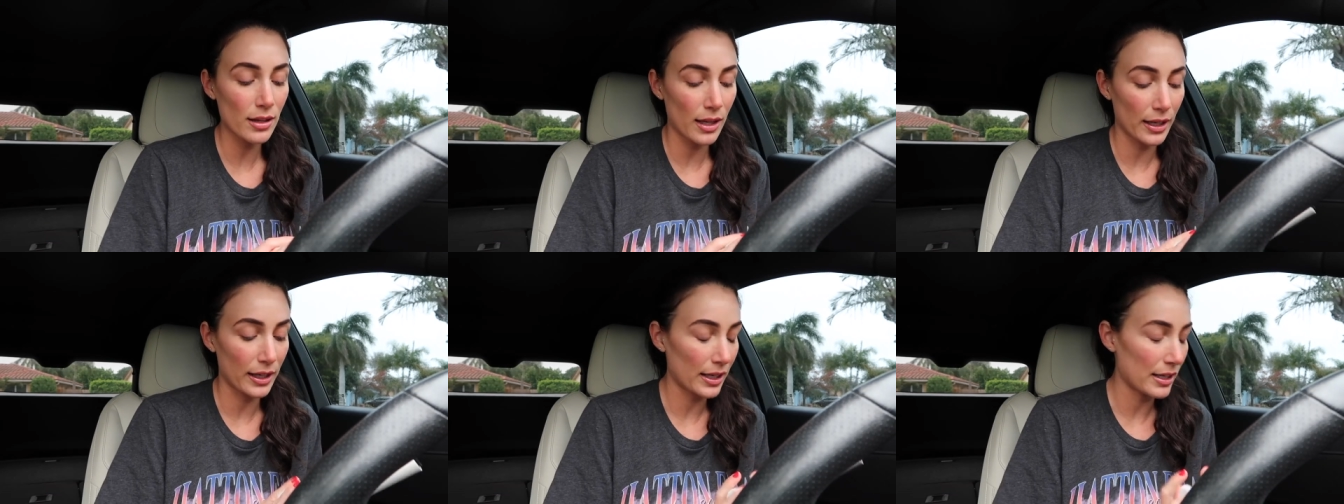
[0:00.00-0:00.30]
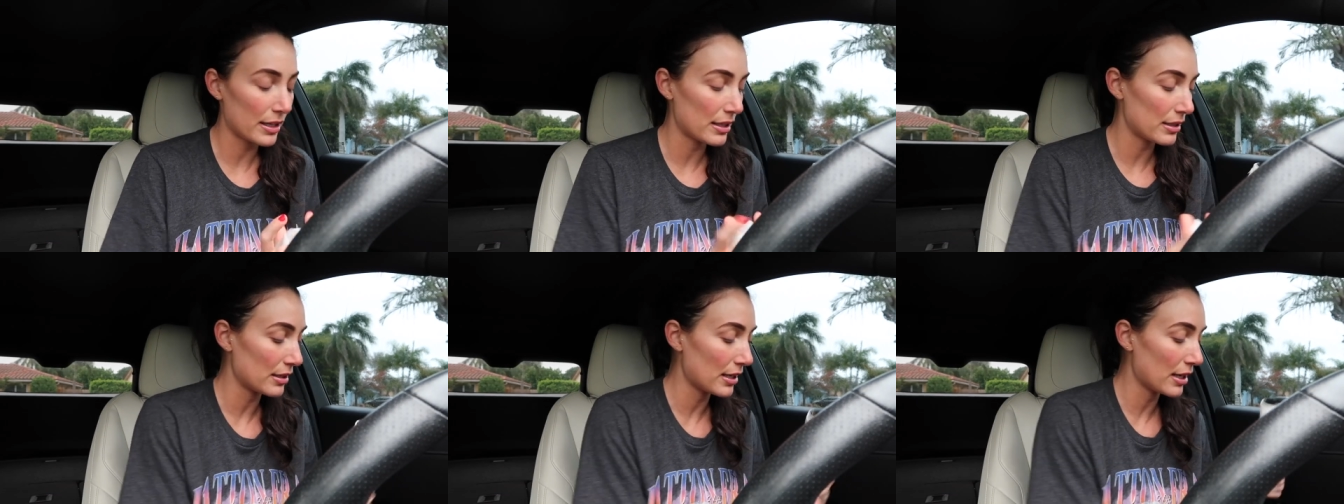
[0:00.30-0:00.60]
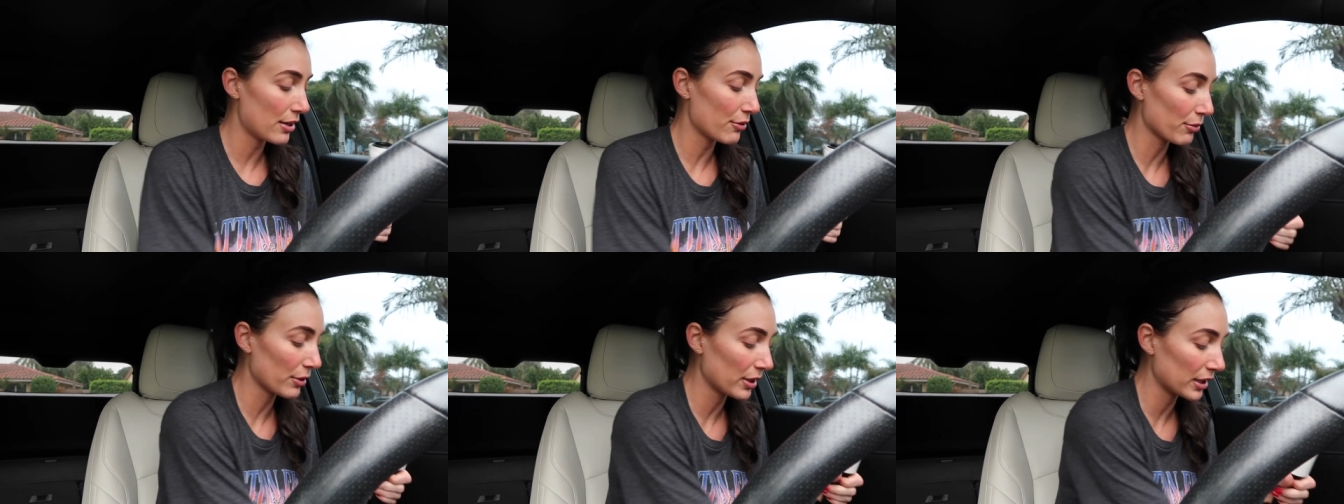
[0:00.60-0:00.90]
Like, it,
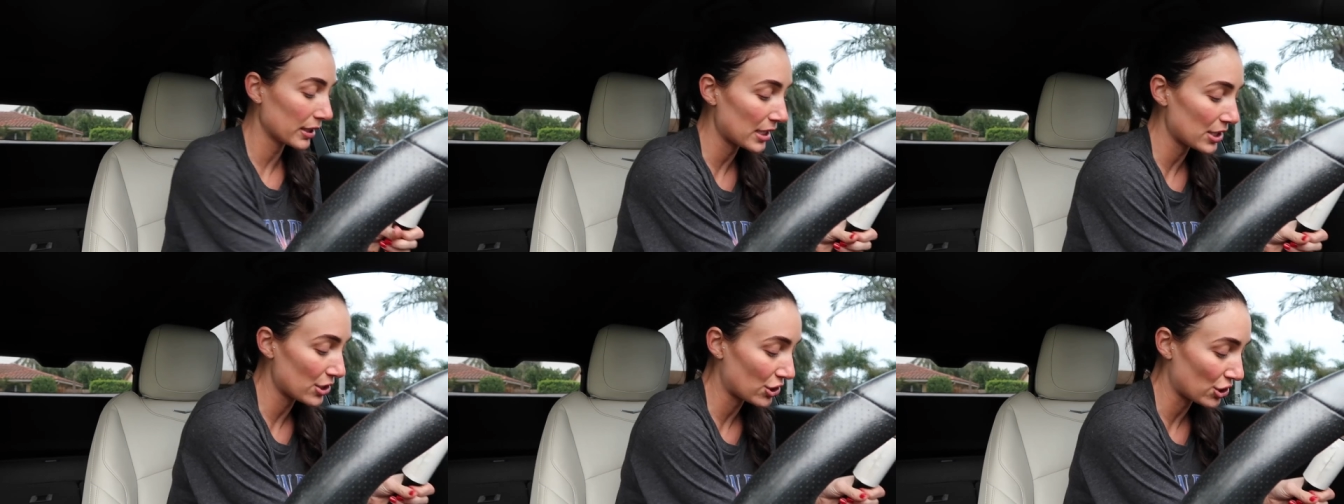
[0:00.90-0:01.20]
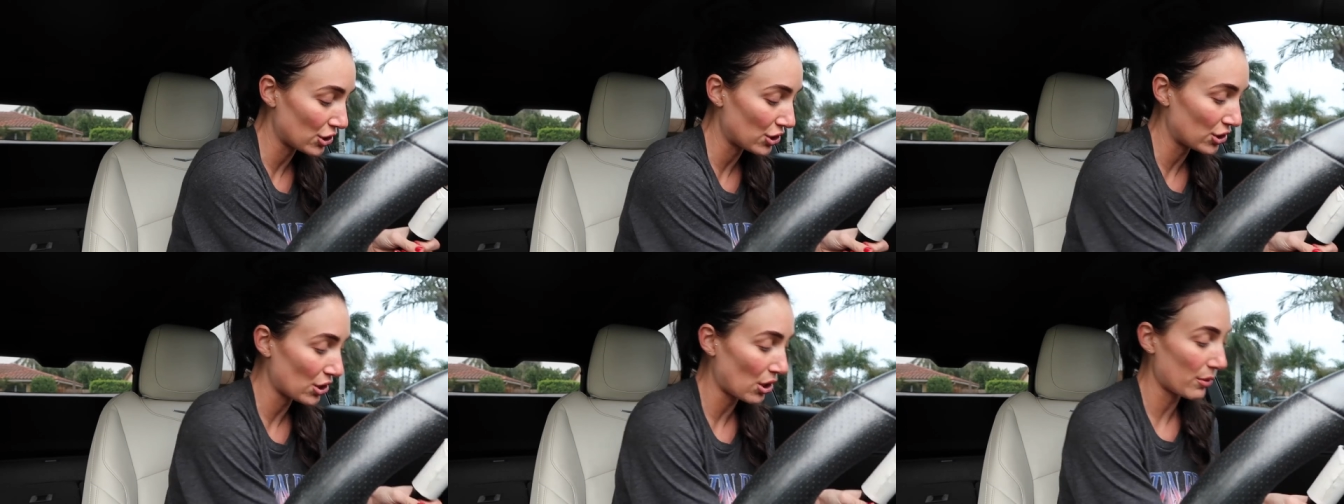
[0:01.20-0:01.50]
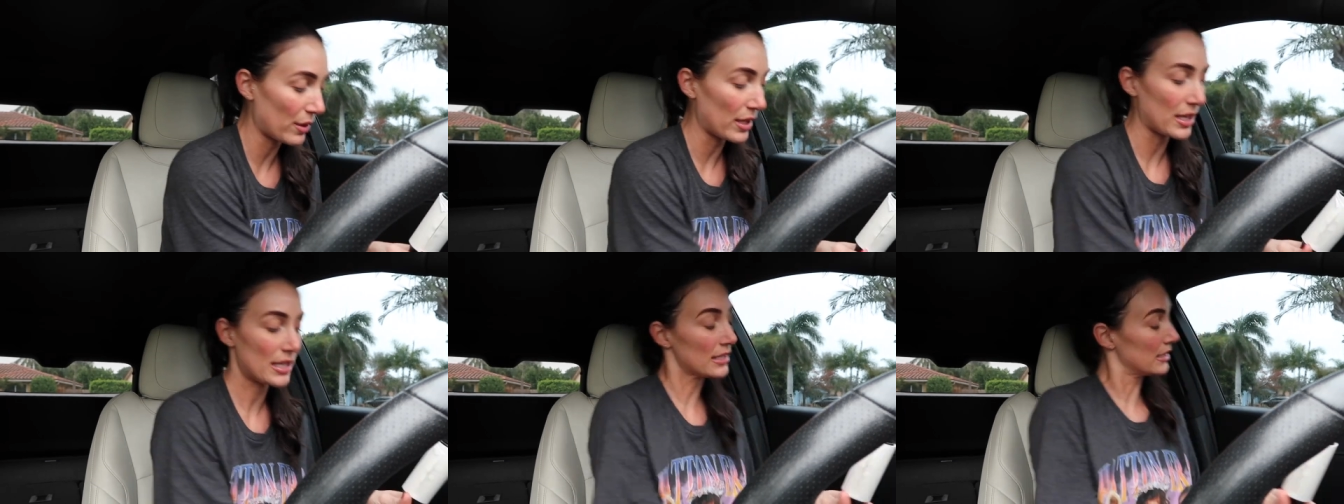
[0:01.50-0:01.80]
it really is just so
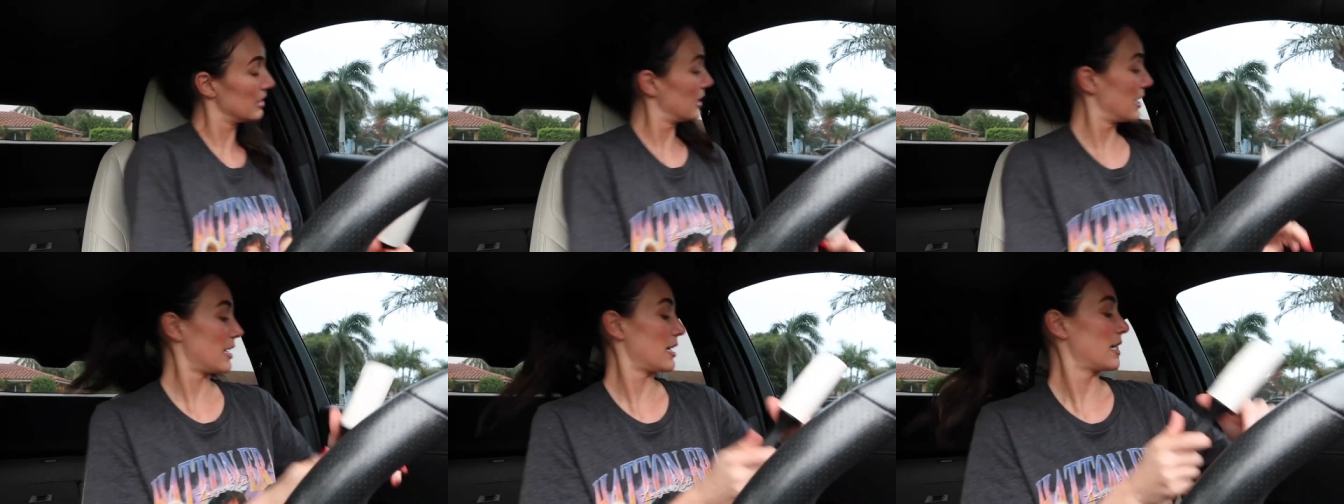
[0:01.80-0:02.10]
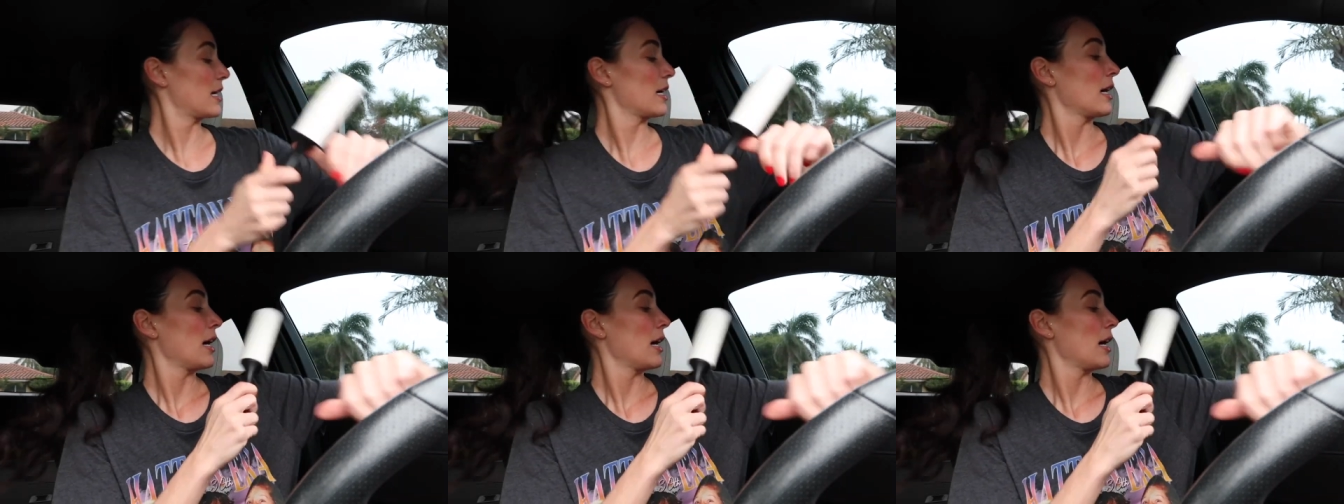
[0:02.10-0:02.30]
easy.